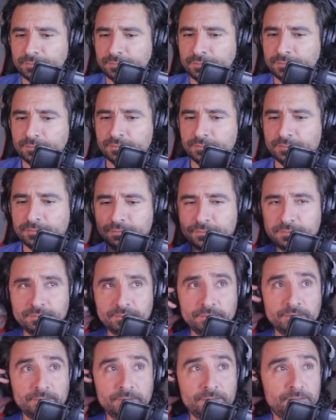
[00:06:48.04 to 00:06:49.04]

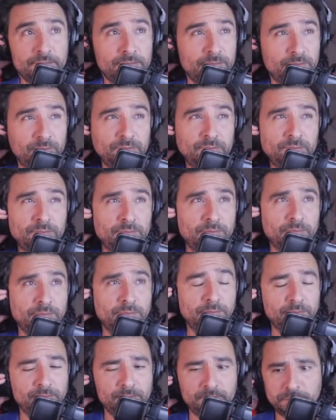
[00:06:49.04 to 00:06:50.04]

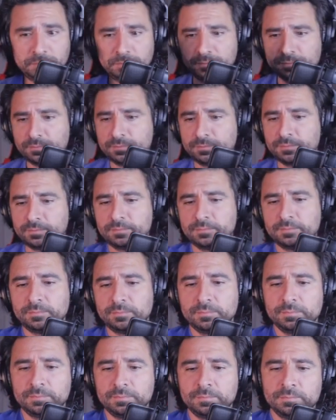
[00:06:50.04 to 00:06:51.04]

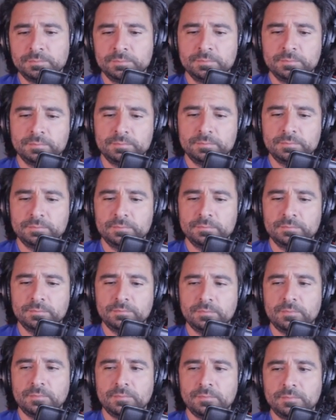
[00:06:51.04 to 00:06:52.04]

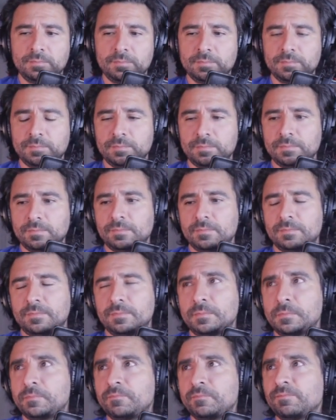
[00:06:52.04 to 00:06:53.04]

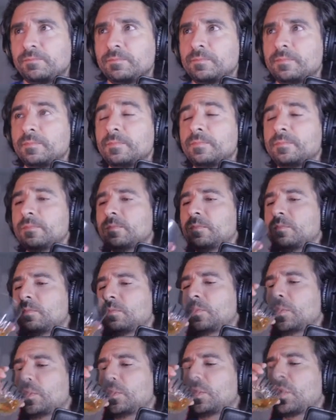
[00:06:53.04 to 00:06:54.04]

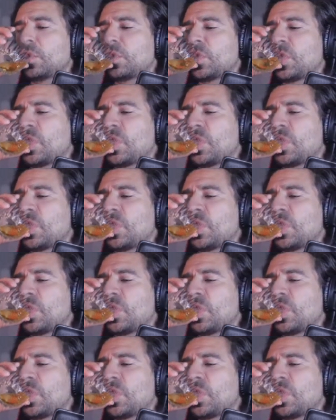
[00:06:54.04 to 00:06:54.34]
(silent)